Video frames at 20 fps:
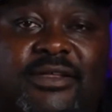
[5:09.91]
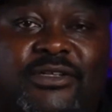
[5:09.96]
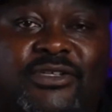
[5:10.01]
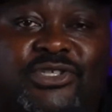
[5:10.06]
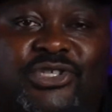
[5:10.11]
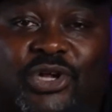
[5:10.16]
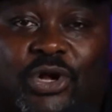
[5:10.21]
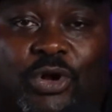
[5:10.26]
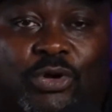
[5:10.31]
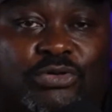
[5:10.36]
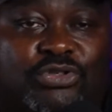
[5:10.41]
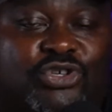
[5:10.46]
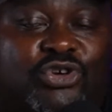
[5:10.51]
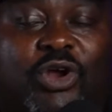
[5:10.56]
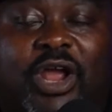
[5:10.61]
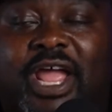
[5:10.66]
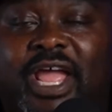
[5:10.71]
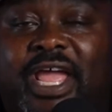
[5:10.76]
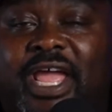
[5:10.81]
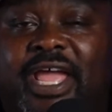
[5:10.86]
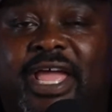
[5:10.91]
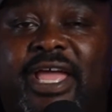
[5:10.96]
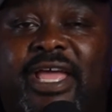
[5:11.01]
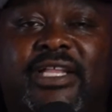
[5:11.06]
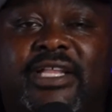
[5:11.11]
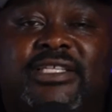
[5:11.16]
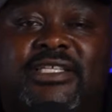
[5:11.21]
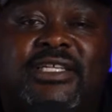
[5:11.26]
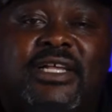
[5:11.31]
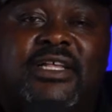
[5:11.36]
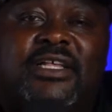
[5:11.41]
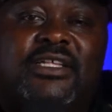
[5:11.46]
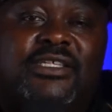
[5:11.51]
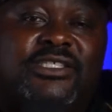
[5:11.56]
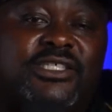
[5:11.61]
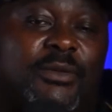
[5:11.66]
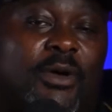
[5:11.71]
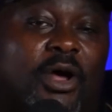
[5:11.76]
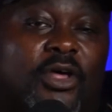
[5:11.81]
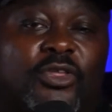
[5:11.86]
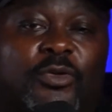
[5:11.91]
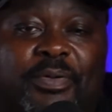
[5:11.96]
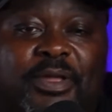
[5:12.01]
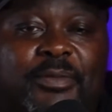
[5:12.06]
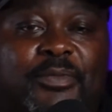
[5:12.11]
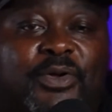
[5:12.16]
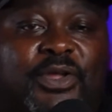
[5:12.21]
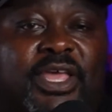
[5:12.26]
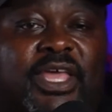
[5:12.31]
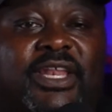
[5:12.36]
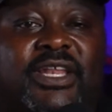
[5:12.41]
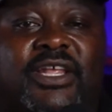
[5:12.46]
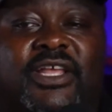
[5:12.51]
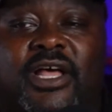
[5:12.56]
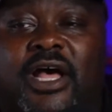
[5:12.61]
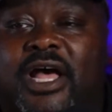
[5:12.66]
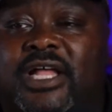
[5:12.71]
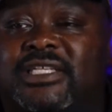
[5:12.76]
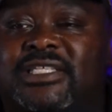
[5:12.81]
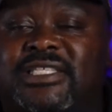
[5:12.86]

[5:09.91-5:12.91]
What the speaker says: So trades, some other people getting cut.